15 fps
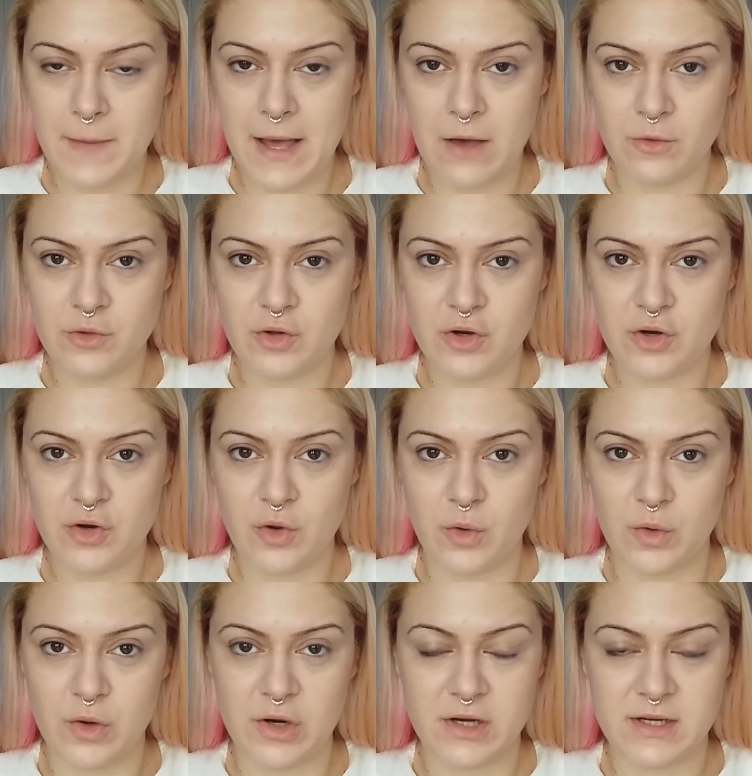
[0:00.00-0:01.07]
powder
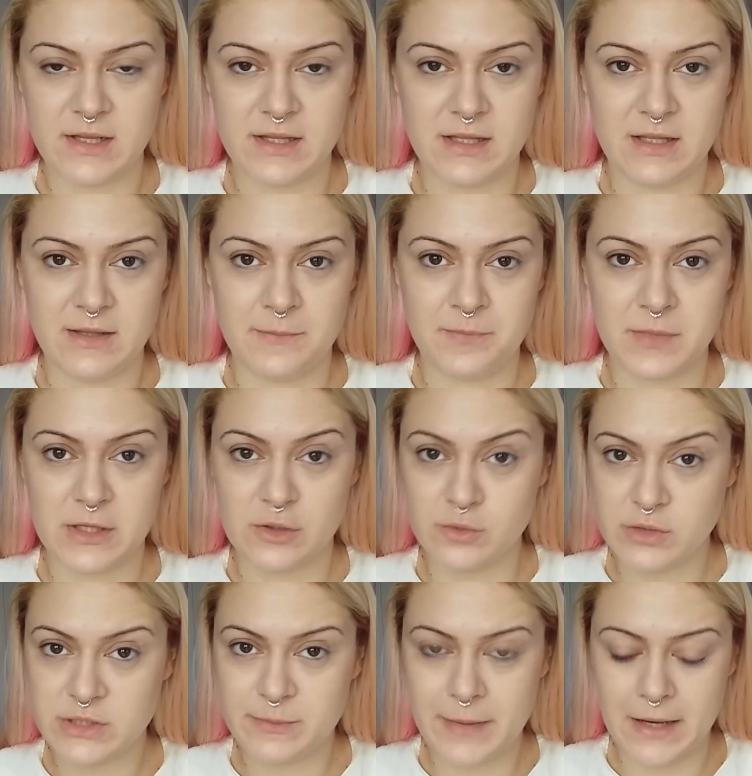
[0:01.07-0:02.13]
or the
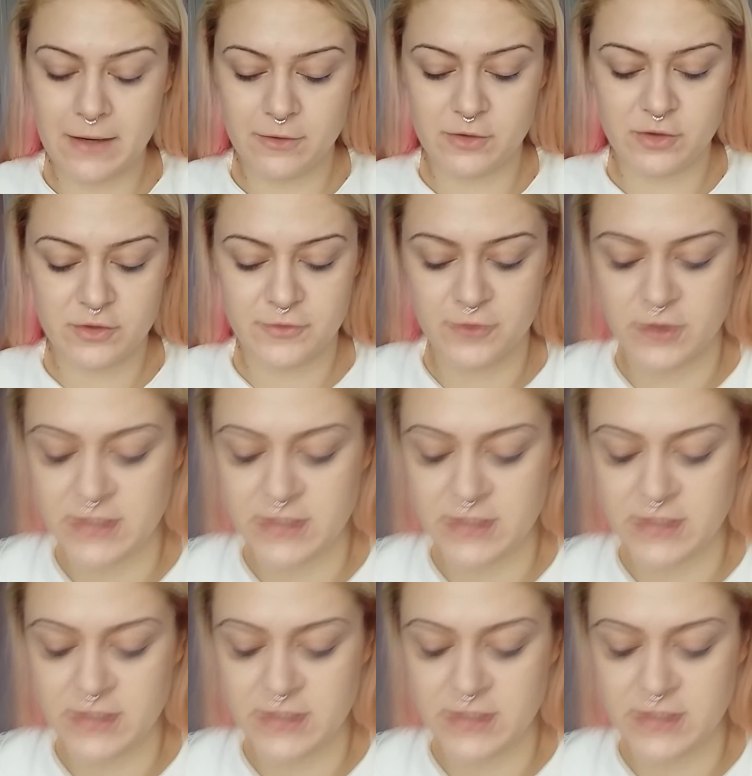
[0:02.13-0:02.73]
loose powder. For